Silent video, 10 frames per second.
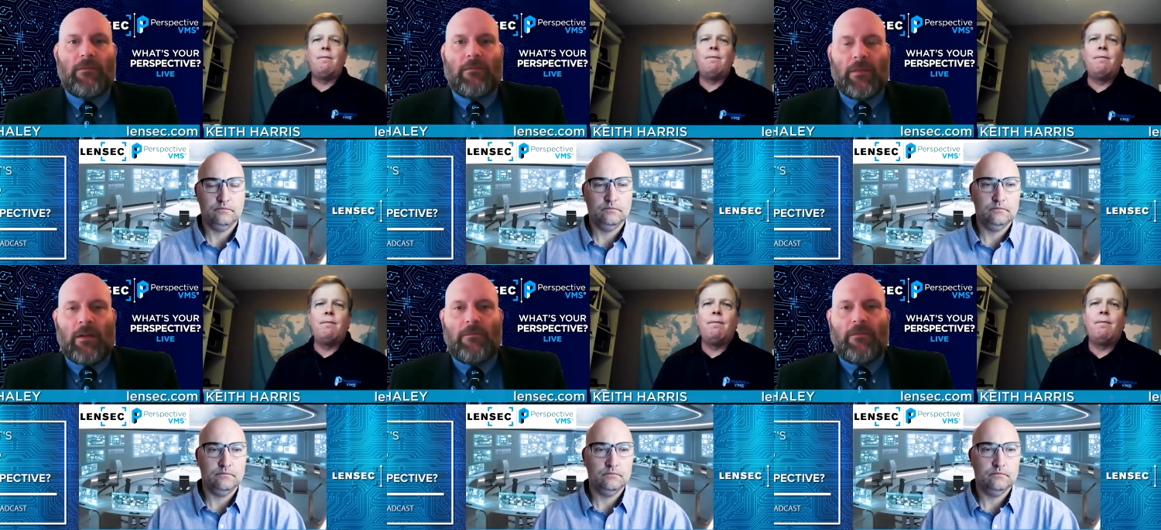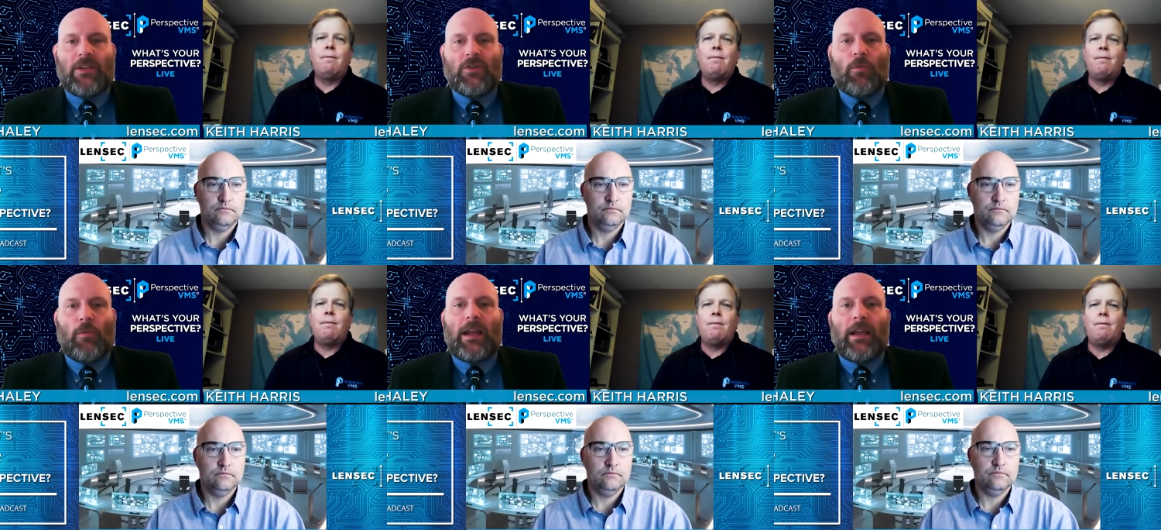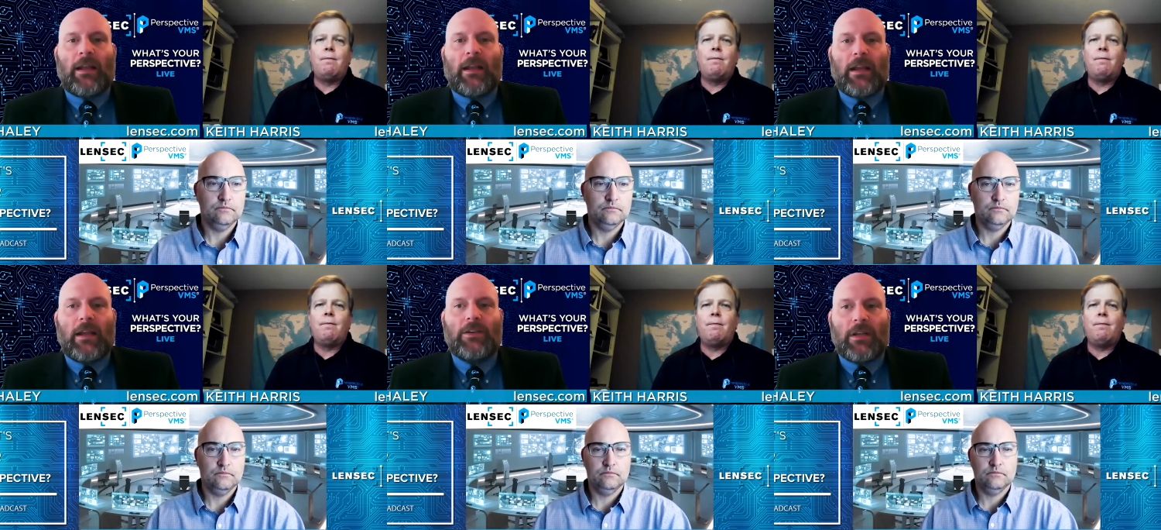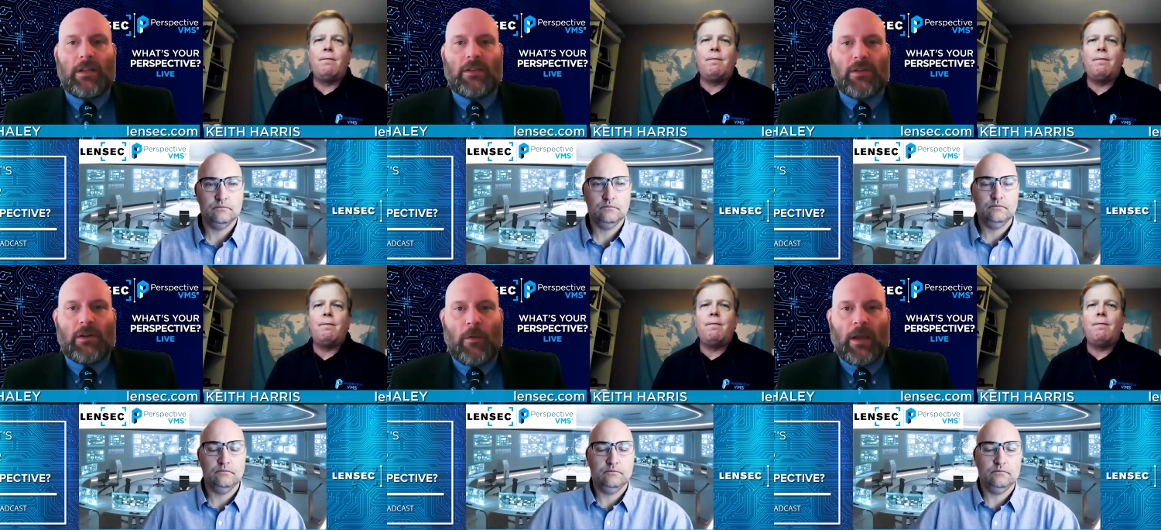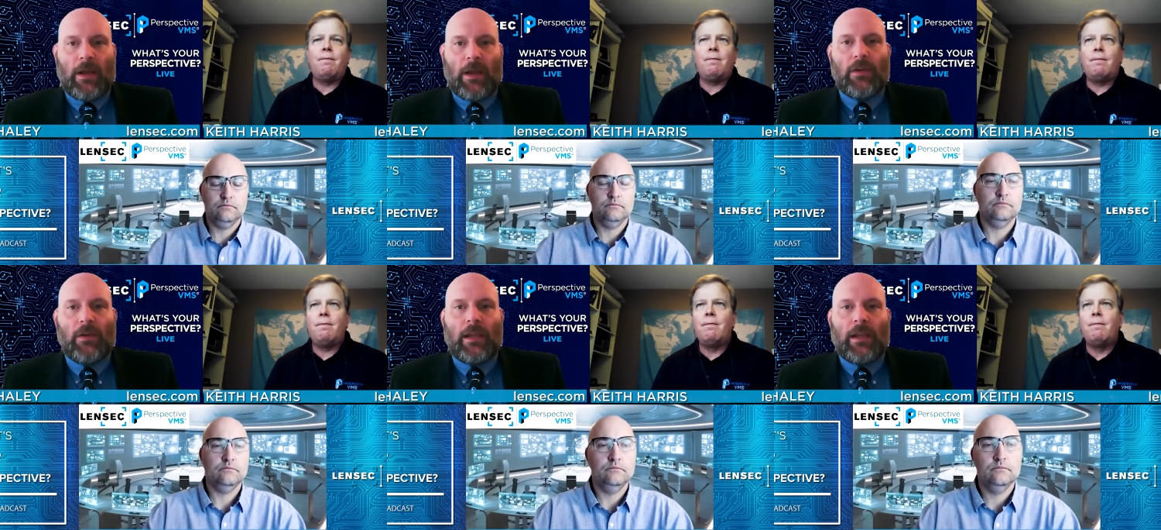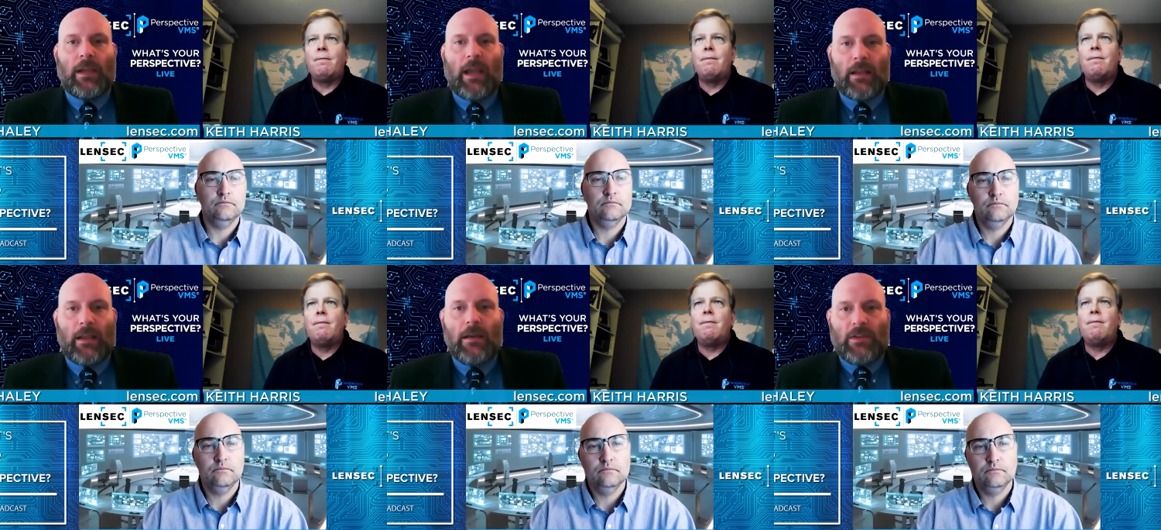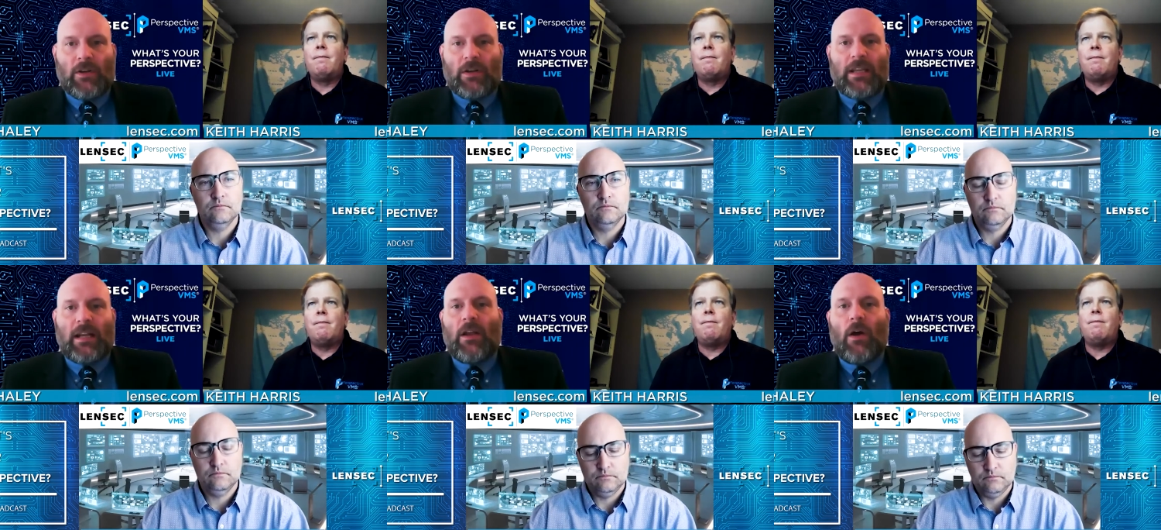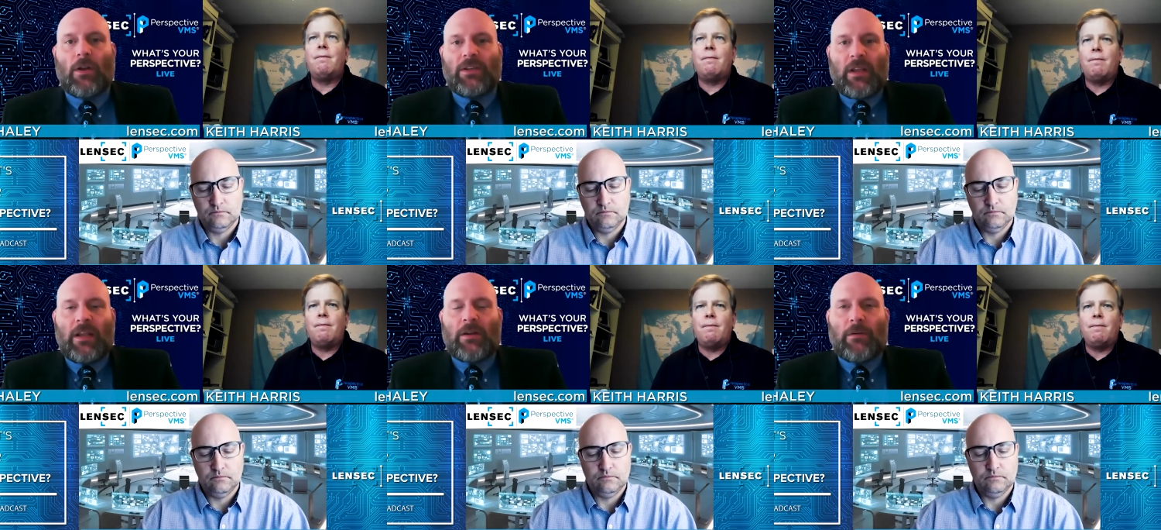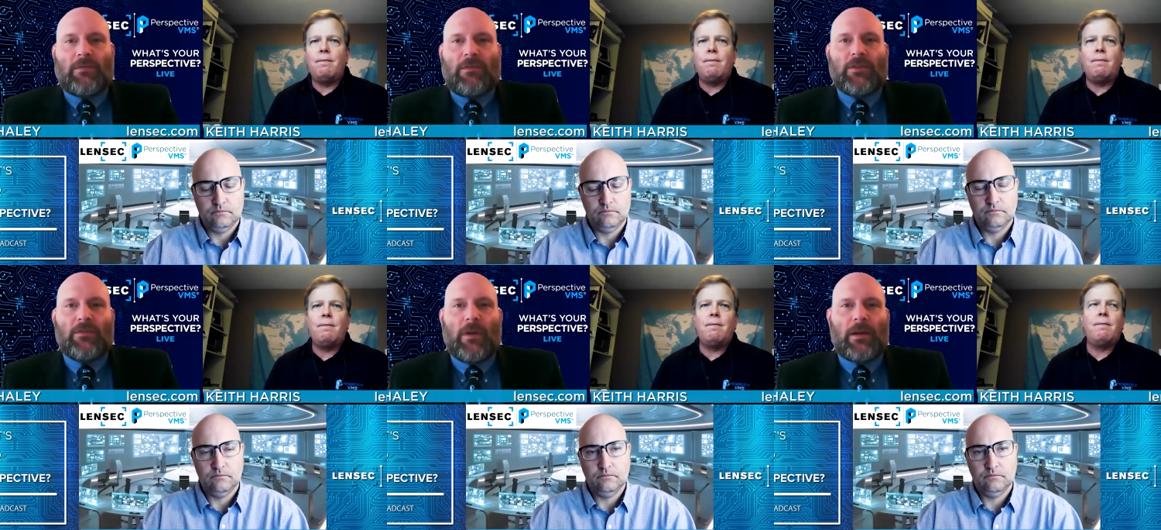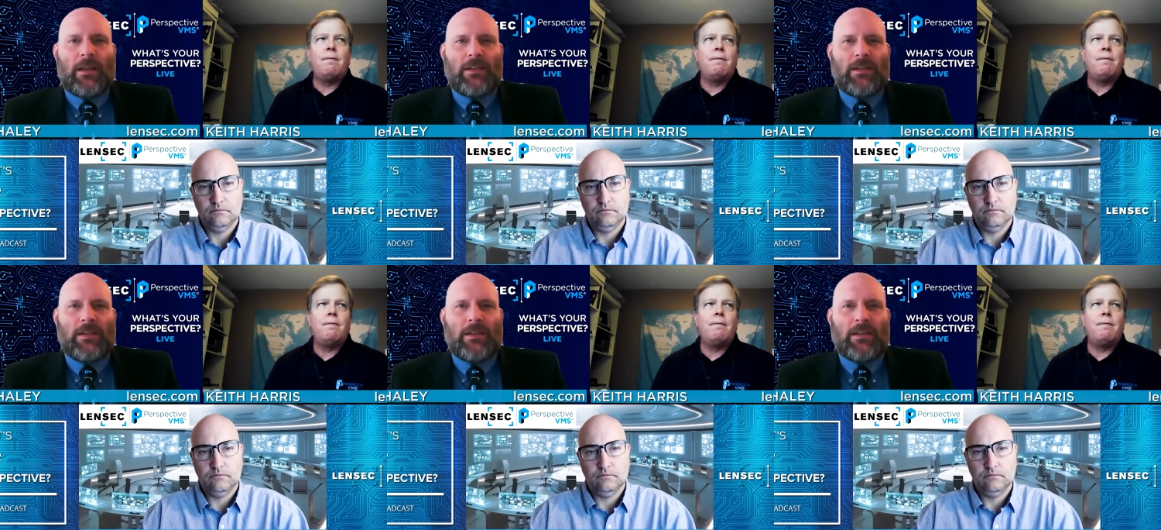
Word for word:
Speaker 1: you know, facial recognition in certain ways and looking at certain technology that integrates with facial recognition.